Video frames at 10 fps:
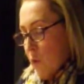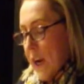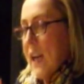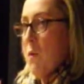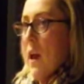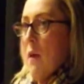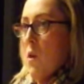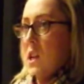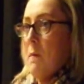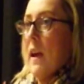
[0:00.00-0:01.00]
Really what I
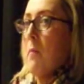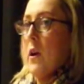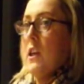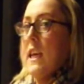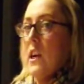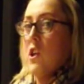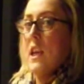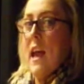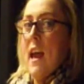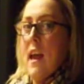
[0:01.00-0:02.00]
want to speak about here
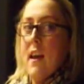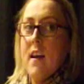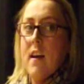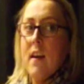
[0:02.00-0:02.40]
today